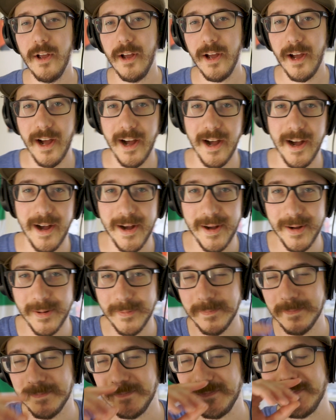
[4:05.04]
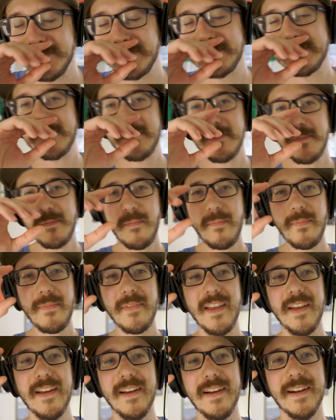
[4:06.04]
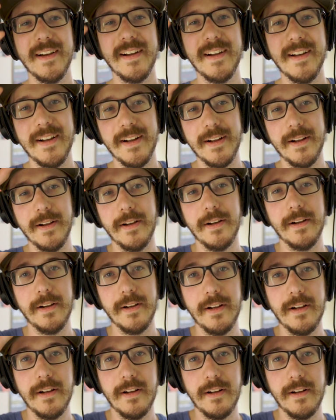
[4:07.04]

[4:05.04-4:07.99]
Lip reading: But Maibock is lager, Max, right?